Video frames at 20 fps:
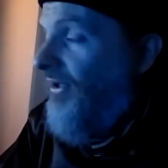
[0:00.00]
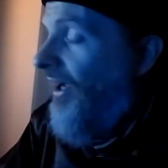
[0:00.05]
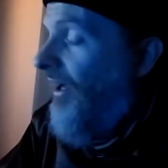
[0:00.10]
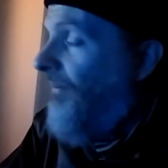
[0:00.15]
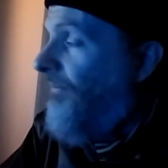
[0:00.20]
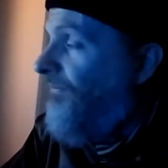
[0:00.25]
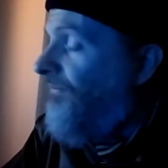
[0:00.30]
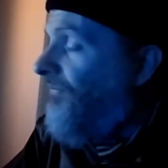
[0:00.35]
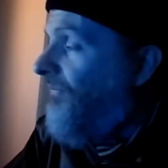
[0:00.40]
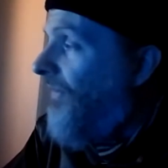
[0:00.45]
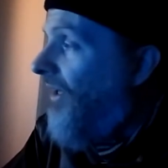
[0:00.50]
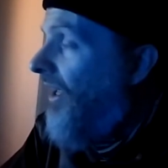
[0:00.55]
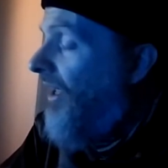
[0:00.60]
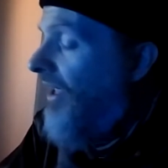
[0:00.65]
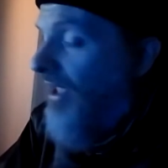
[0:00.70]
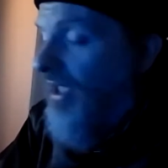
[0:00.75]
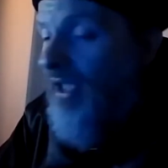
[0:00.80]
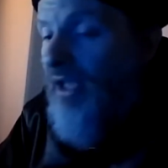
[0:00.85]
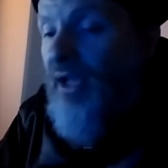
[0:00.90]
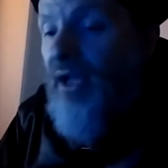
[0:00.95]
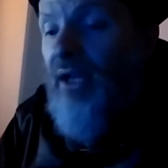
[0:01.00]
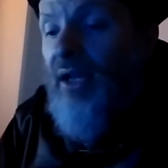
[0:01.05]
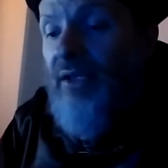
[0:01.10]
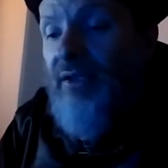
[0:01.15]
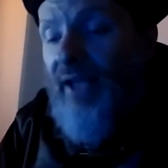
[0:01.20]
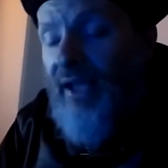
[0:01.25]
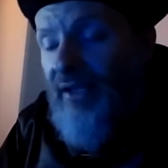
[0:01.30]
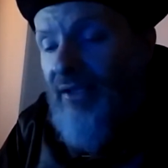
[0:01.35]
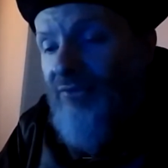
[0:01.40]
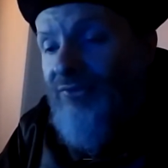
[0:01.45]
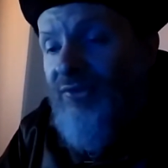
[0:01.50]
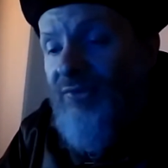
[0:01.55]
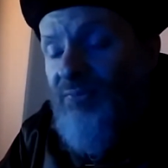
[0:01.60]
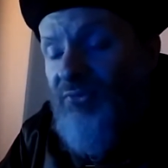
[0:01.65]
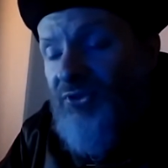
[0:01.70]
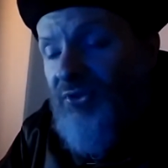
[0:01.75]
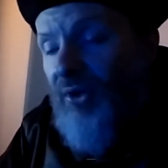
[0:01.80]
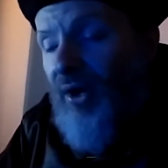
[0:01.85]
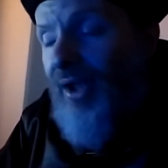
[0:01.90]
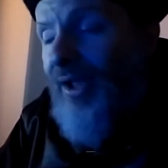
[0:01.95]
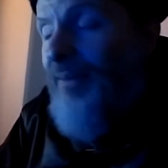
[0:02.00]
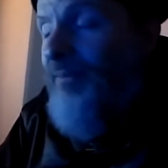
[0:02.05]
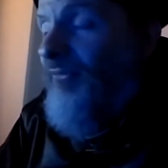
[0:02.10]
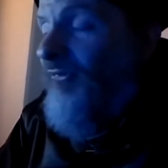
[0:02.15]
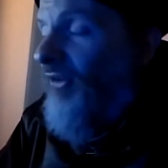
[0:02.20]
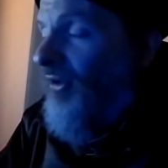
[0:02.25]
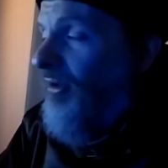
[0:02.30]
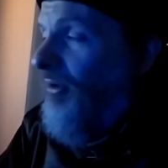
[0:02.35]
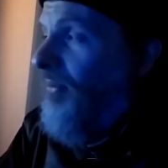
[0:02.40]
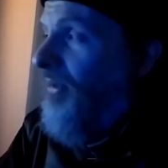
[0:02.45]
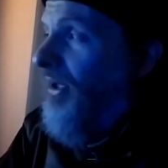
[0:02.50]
Yeah. Like and subscribe, follow